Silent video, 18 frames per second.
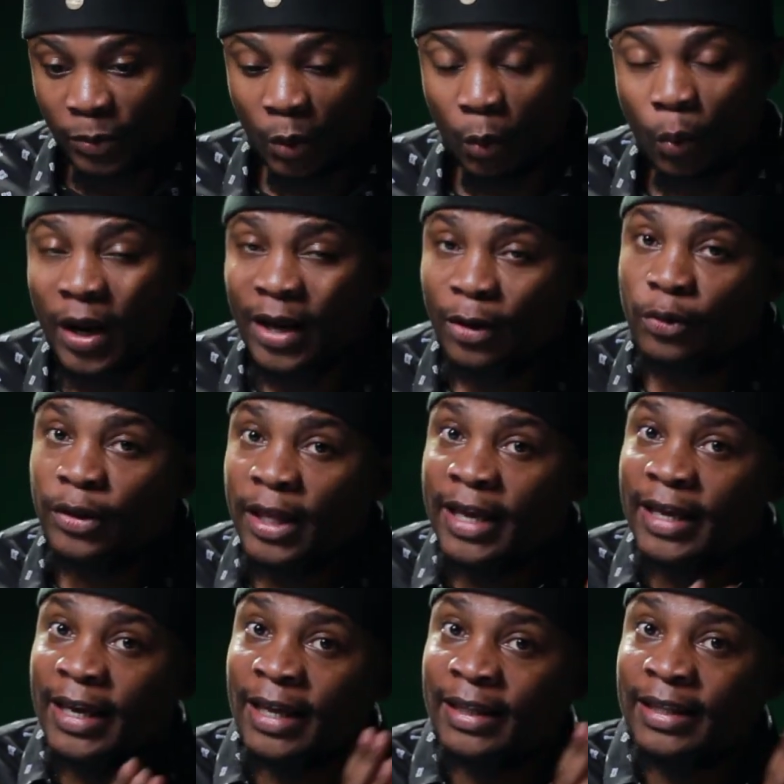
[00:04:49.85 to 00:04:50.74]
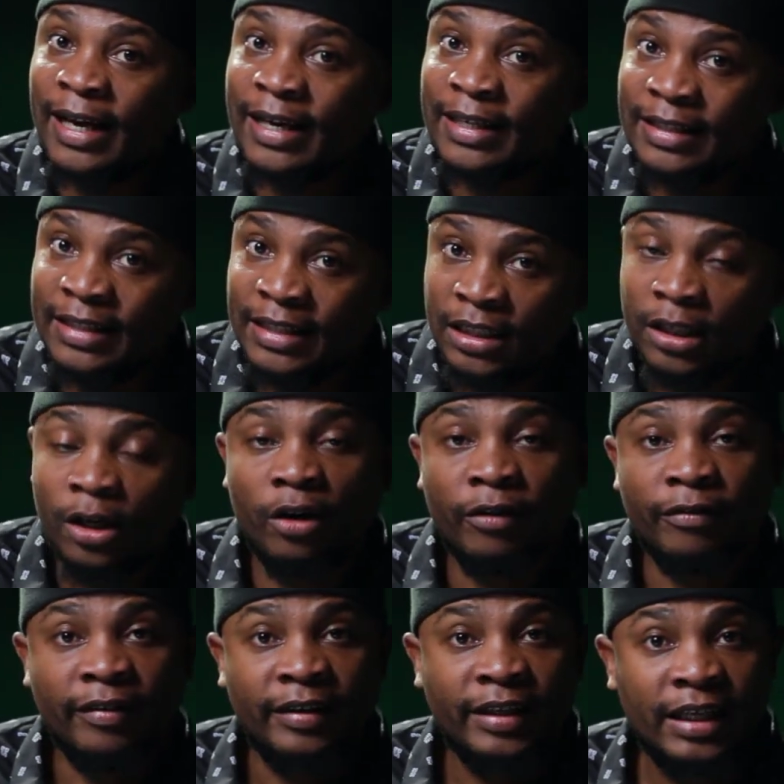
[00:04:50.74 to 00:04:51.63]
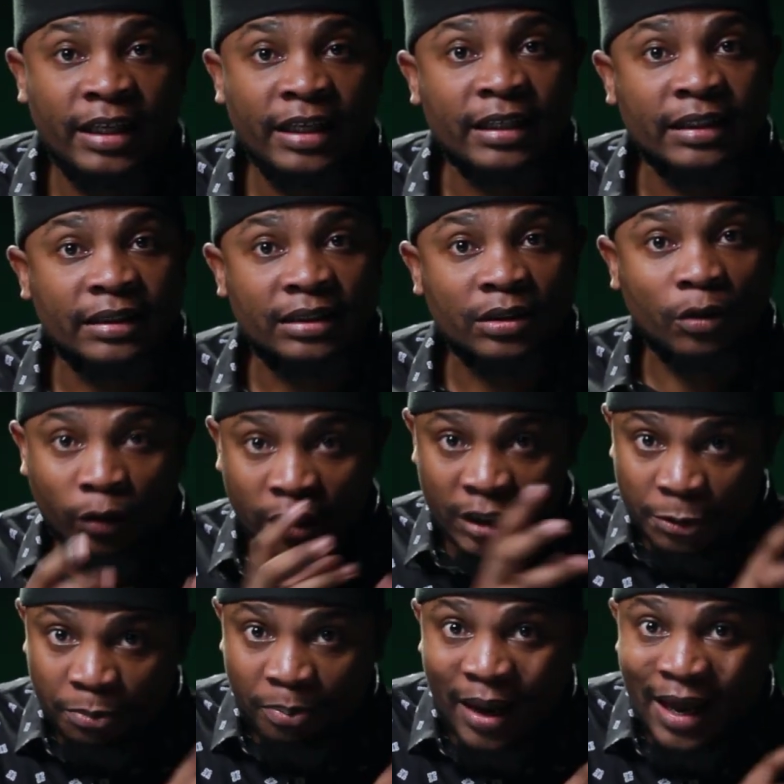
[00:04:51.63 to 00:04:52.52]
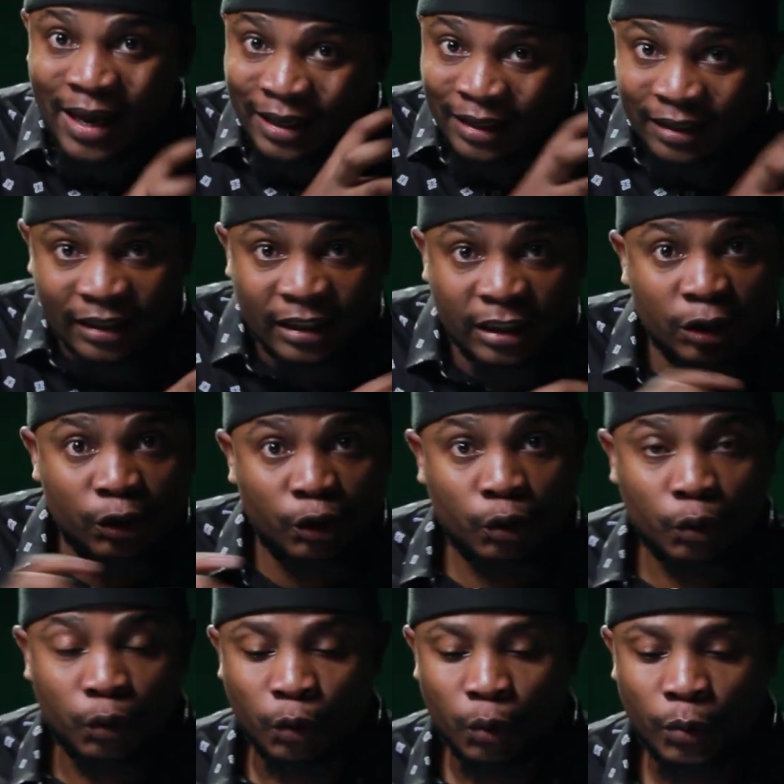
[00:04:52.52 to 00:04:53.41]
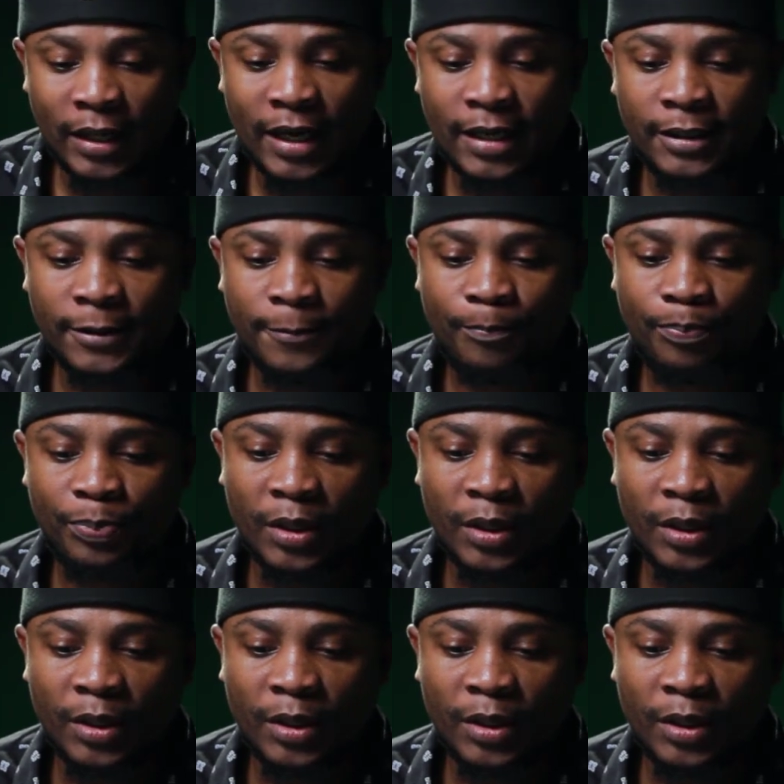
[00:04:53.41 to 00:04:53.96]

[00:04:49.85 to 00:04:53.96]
where do they get the idea of kids or inspiring kids to do that?